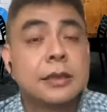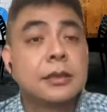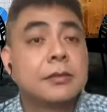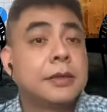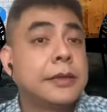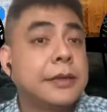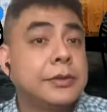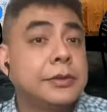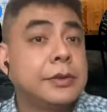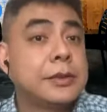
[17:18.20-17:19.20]
What I'll
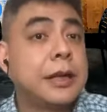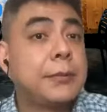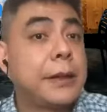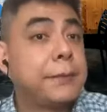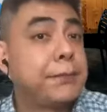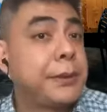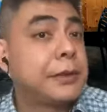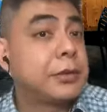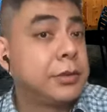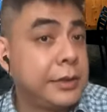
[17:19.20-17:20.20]
do is I might pick
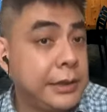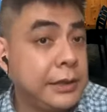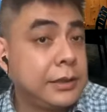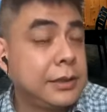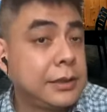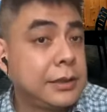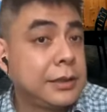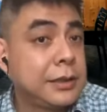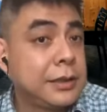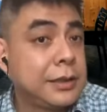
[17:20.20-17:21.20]
three,
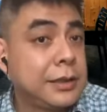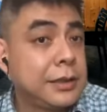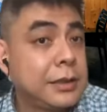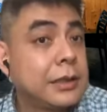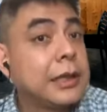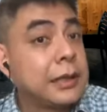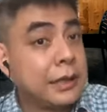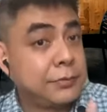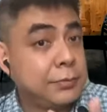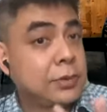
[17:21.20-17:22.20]
and I
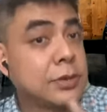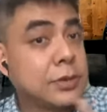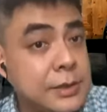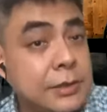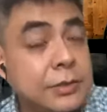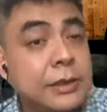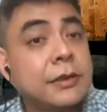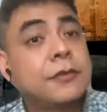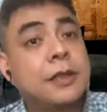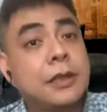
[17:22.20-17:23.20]
have more
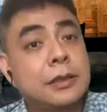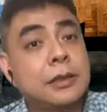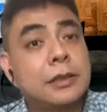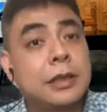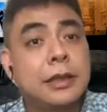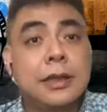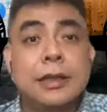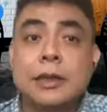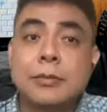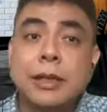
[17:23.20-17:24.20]
concentrated fund and
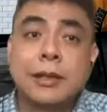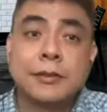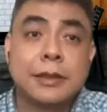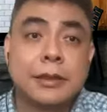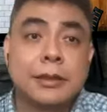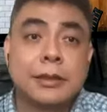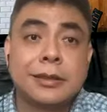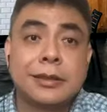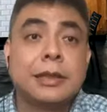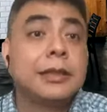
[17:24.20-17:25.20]
end up having
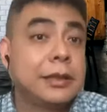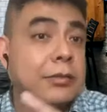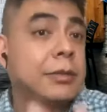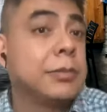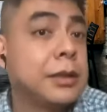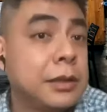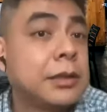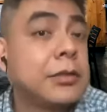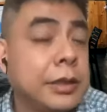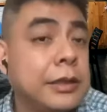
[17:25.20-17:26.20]
integrated
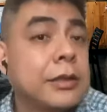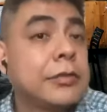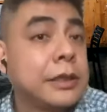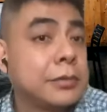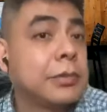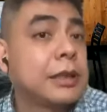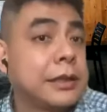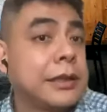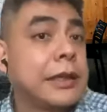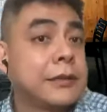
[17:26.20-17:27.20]

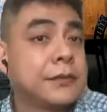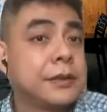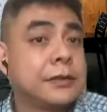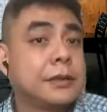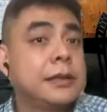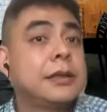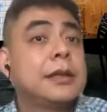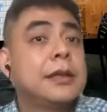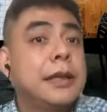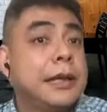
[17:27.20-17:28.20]
marketing effort, right?
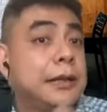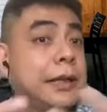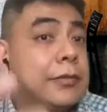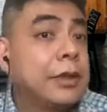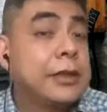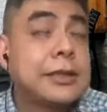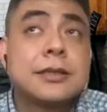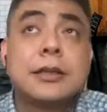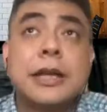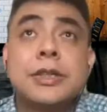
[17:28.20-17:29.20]
And what
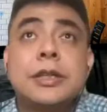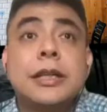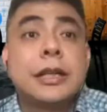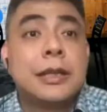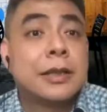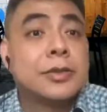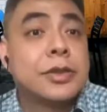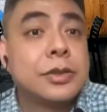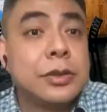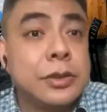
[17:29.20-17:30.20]
this actually allows
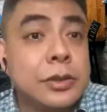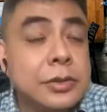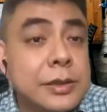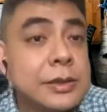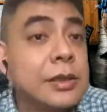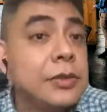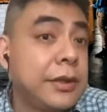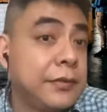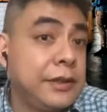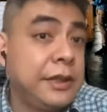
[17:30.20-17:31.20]
you to do is, now you
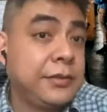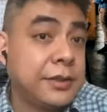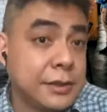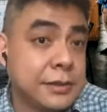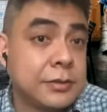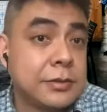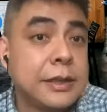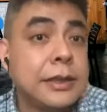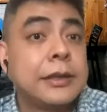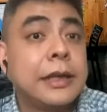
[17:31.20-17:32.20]
have levers,
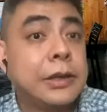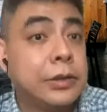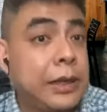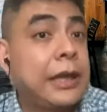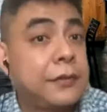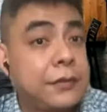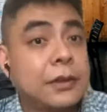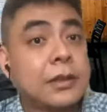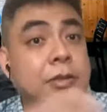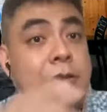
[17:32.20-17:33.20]
right, that you have
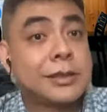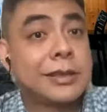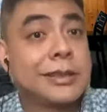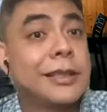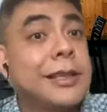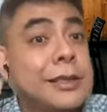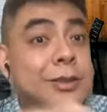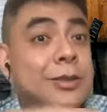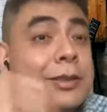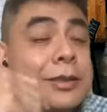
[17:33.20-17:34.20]
across the year.
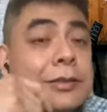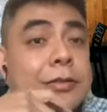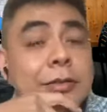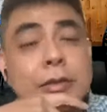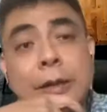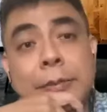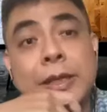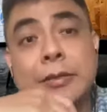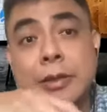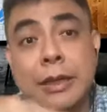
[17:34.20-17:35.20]
So, I
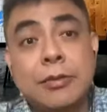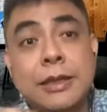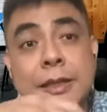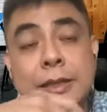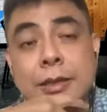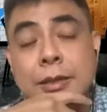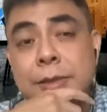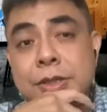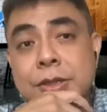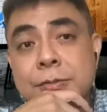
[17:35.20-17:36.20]
mean, like what I
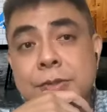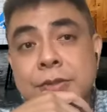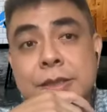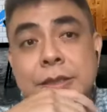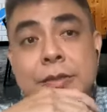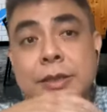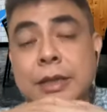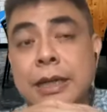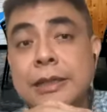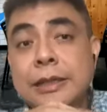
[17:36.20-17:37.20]
mentioned previously, right,
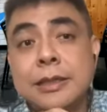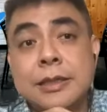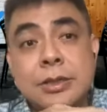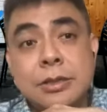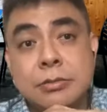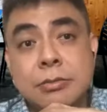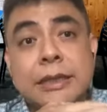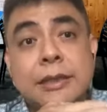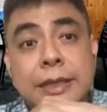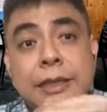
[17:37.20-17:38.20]
the idea is to
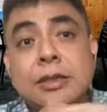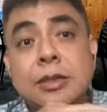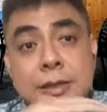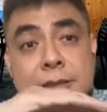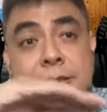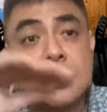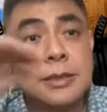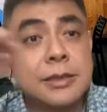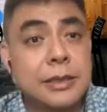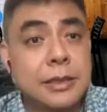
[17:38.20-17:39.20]
maintain
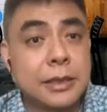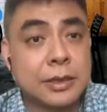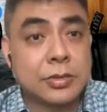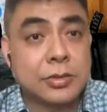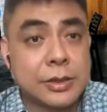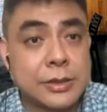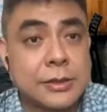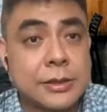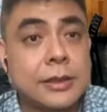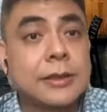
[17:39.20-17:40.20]
consistency across,
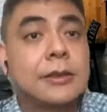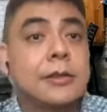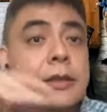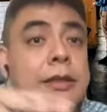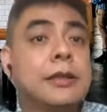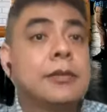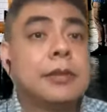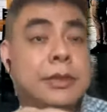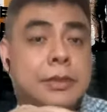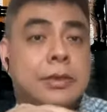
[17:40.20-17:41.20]
right?
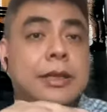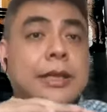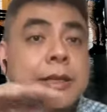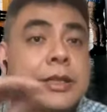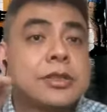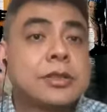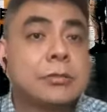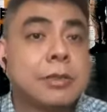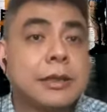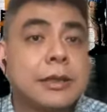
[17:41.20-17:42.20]
When you engage the
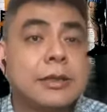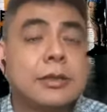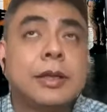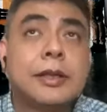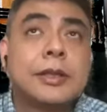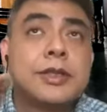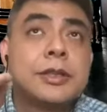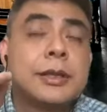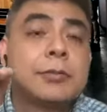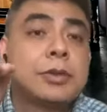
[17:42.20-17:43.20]
market, you engage
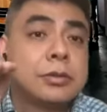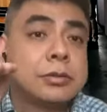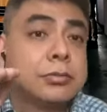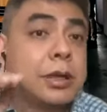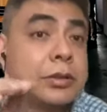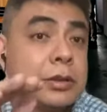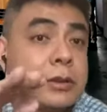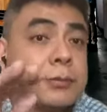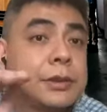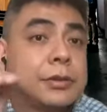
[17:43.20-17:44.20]
them through
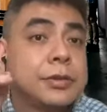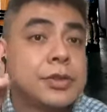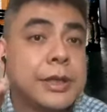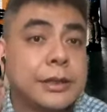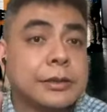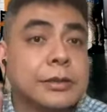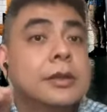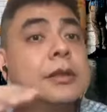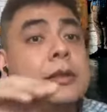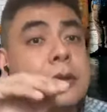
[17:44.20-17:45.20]
multiple channel.
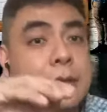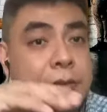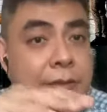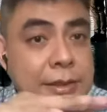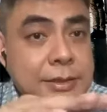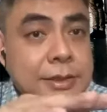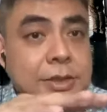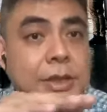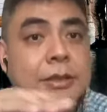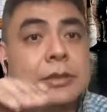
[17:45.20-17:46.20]
Event is a
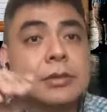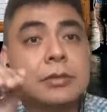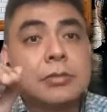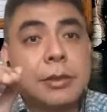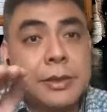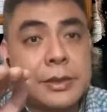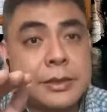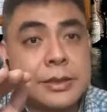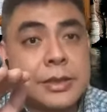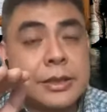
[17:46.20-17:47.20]
channel, webinar
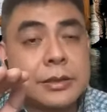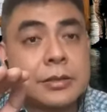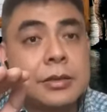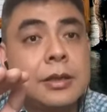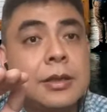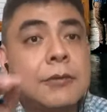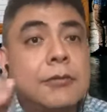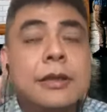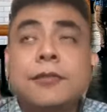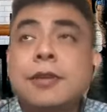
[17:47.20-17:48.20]
is a channel.
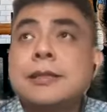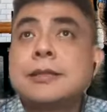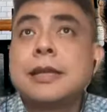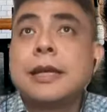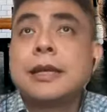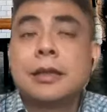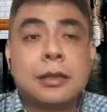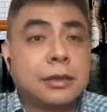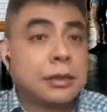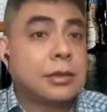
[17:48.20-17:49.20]
What if I say
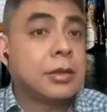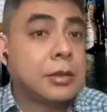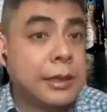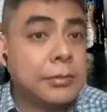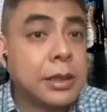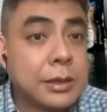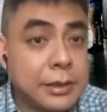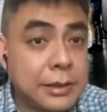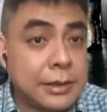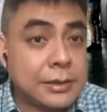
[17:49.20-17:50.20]
content
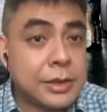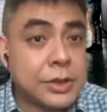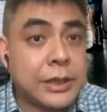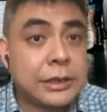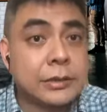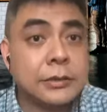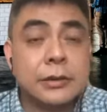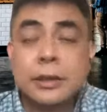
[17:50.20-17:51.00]
marketing is a channel?